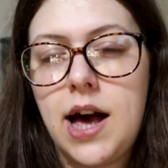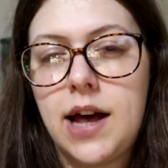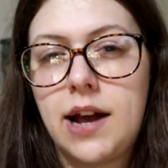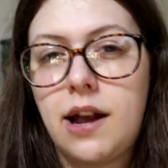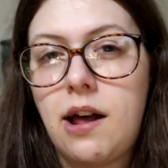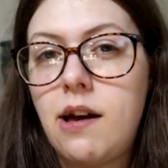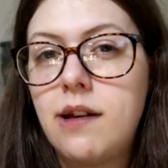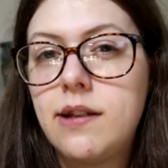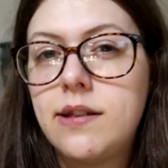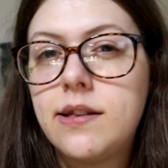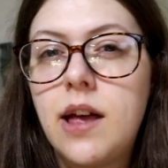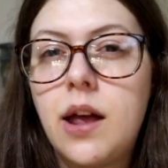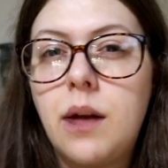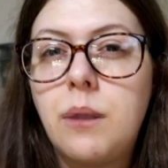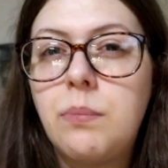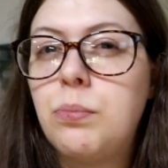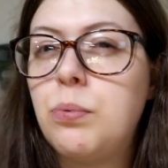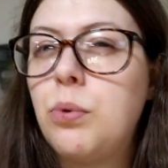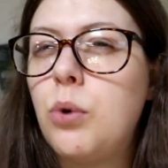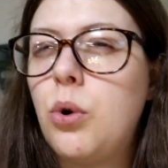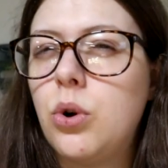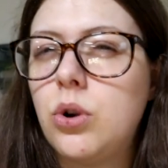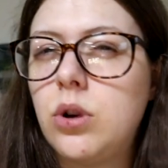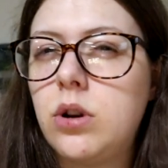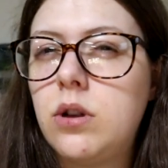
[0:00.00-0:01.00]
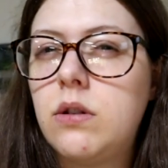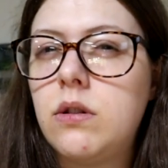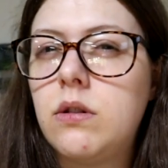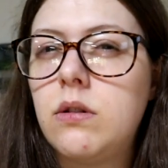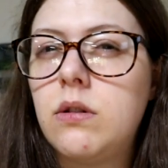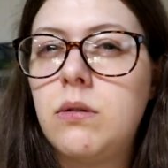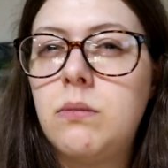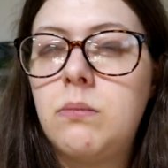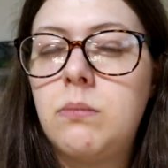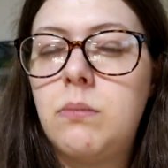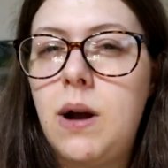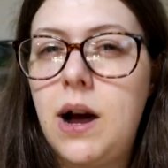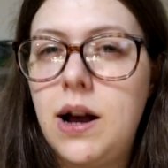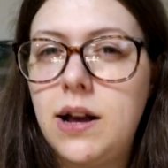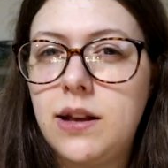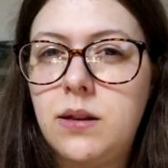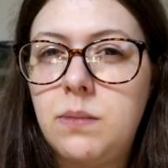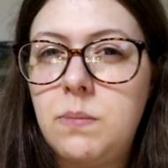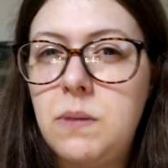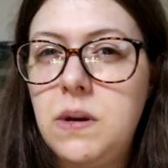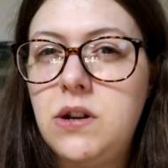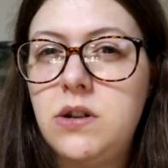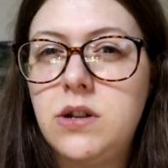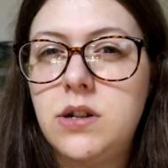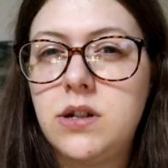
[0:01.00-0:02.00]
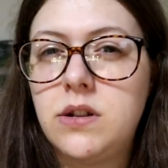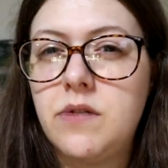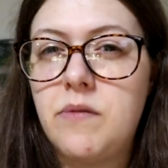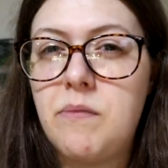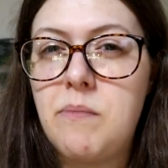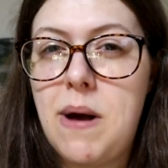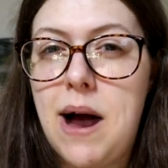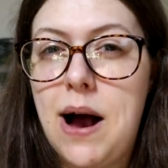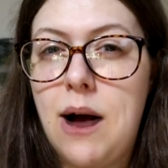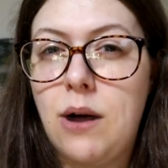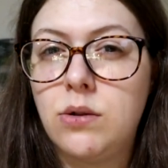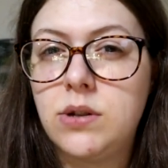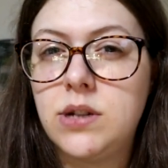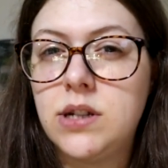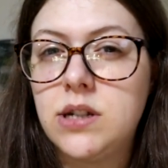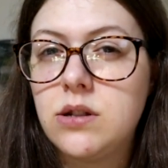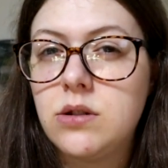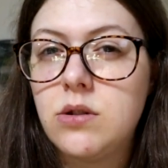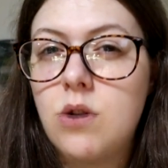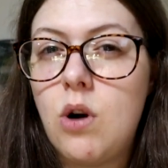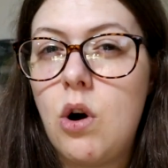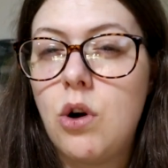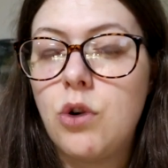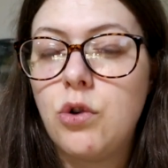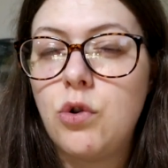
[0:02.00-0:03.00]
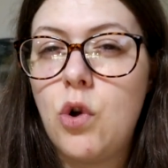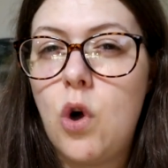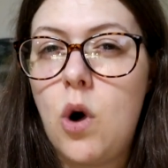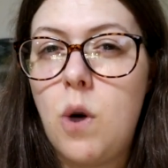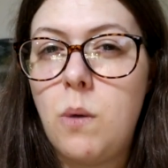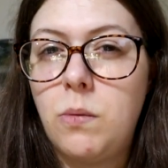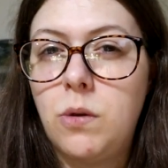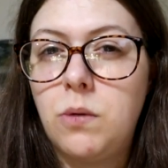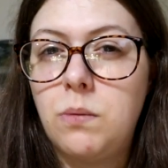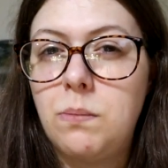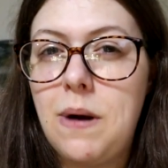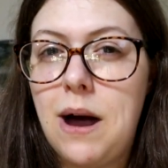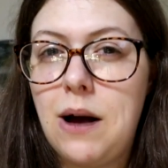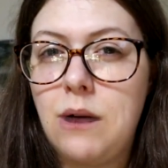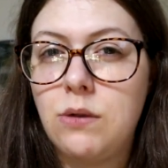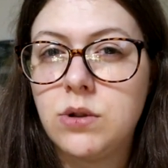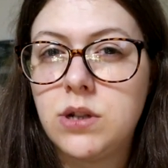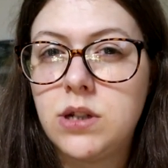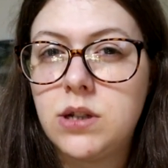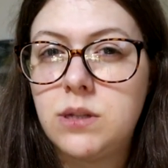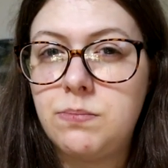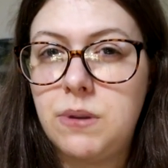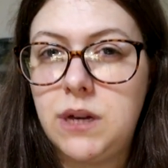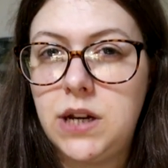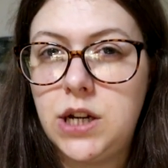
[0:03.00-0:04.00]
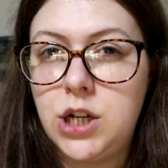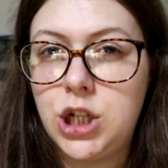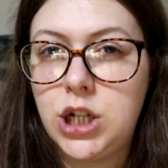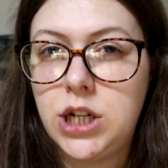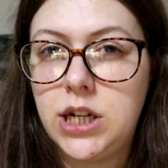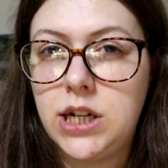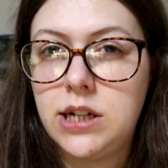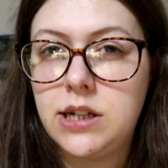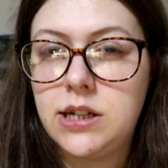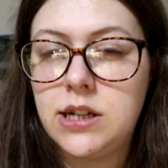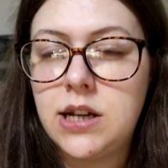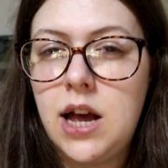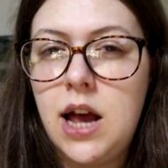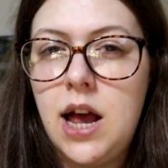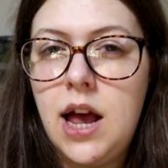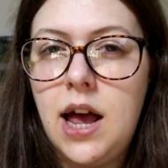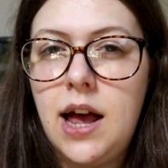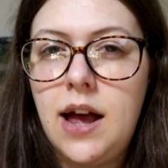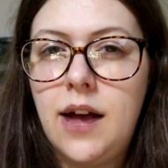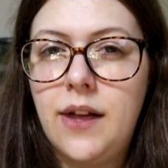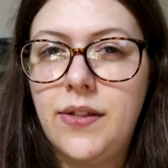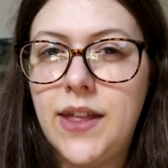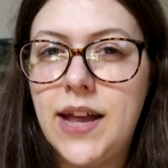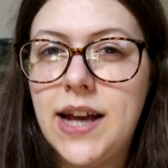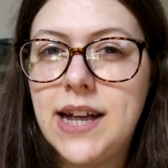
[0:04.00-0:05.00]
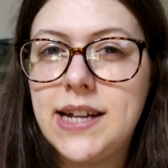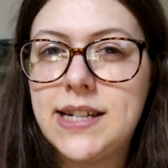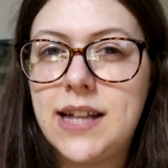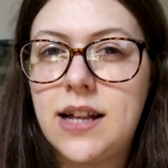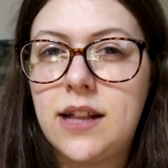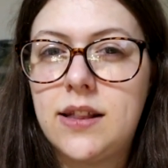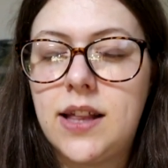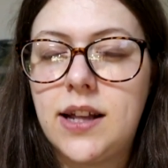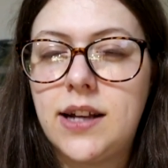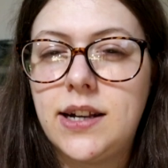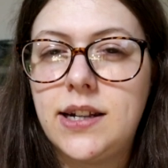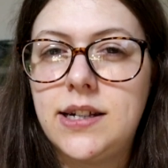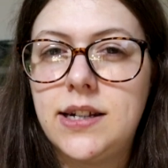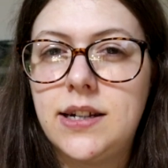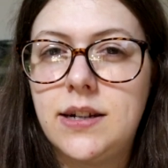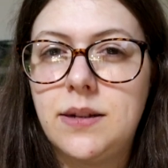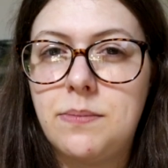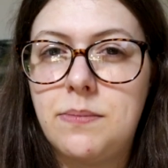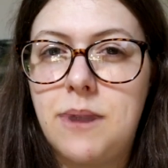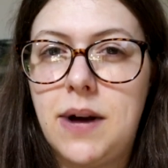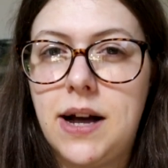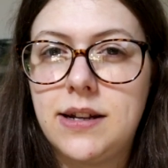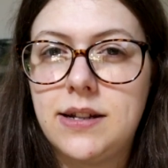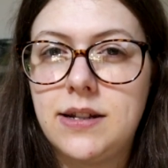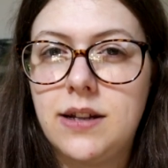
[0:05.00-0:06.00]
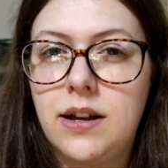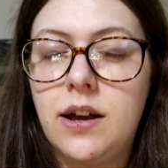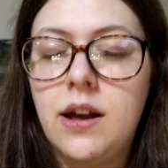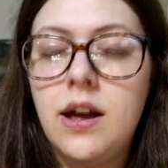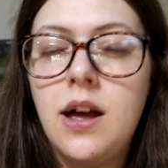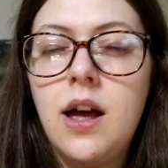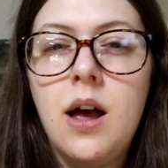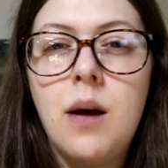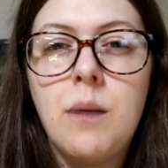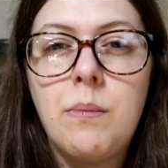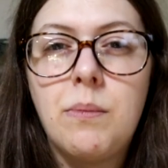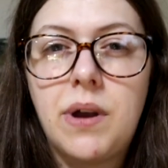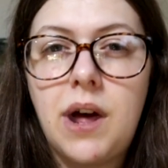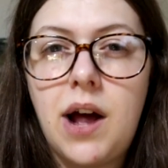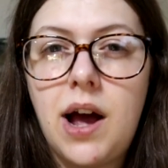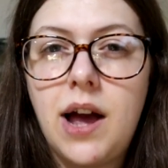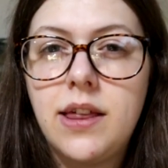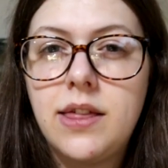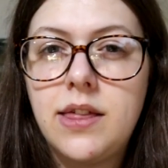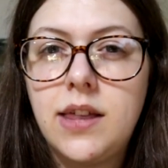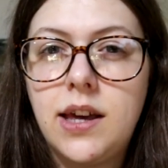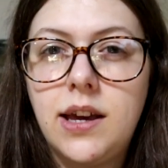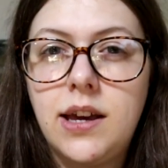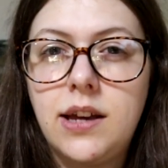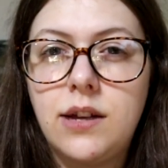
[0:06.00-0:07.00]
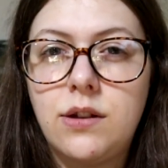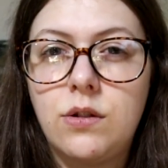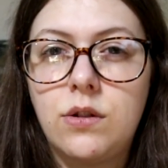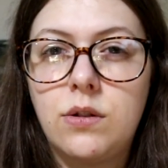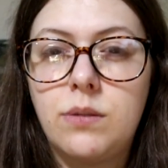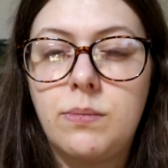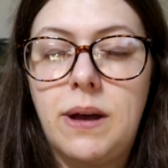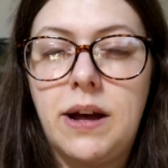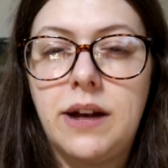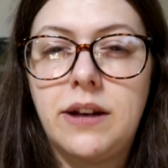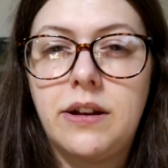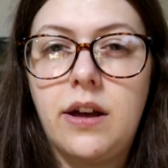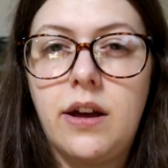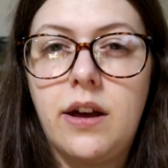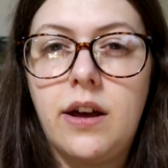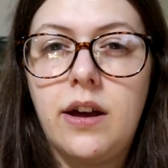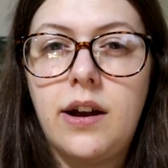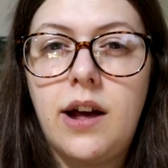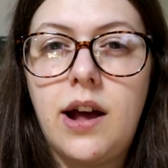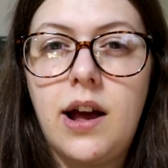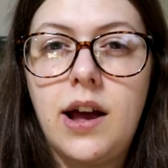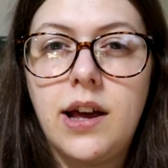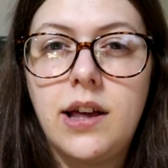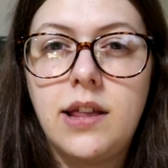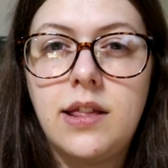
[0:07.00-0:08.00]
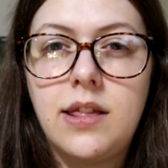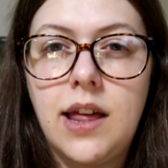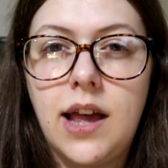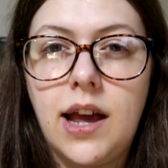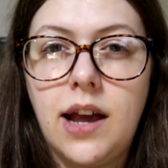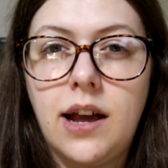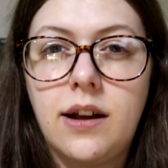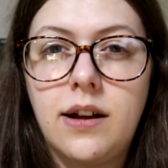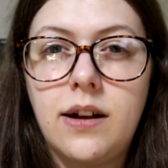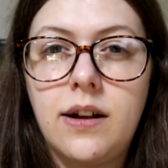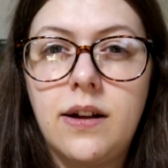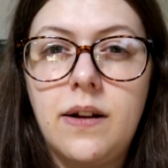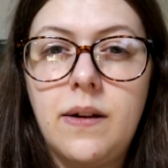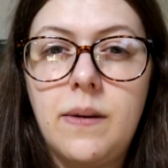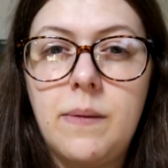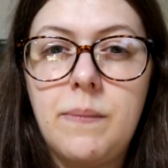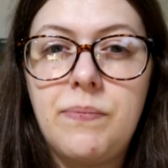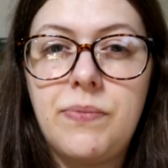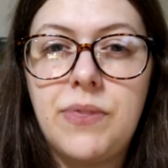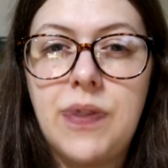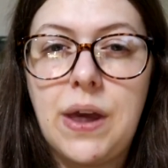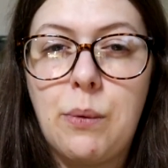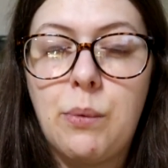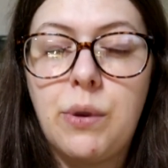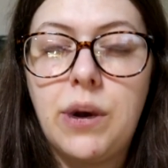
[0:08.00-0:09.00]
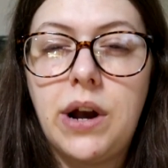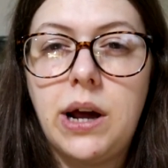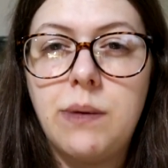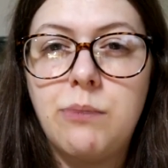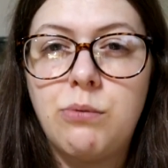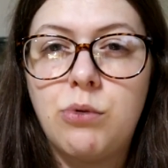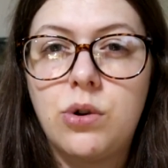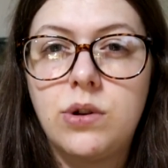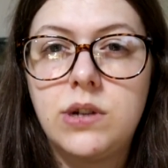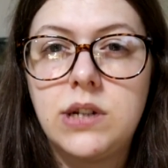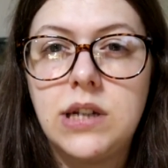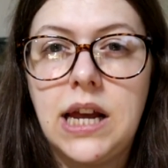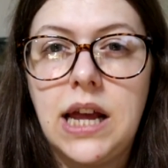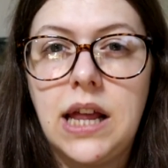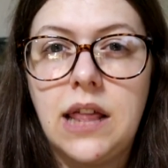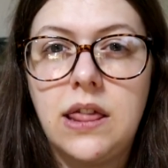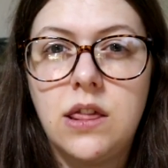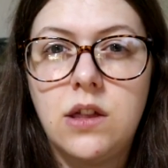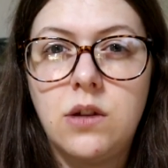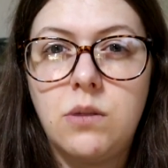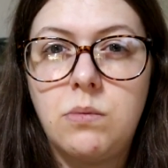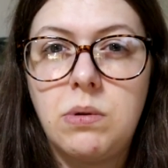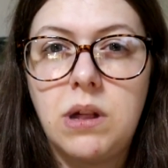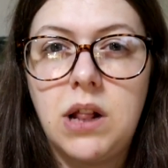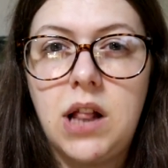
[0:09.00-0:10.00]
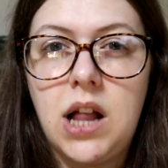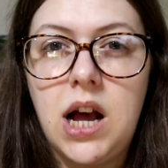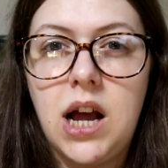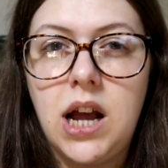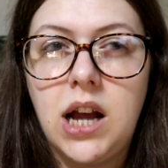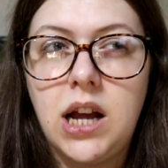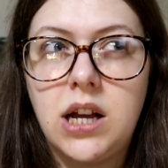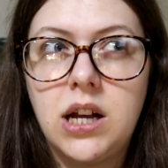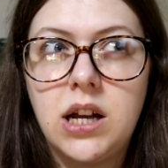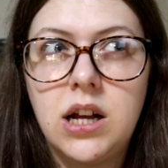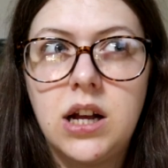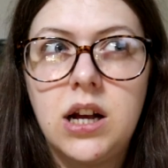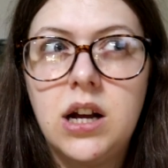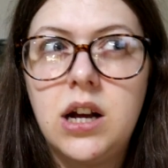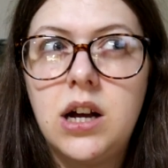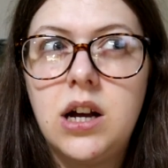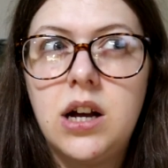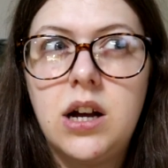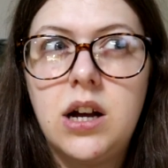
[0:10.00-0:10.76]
and I said, but my species of mouse is not a normal mouse species. And they said that it didn't matter. But I think it does matter. And I think that when I brought it in, they'd be like,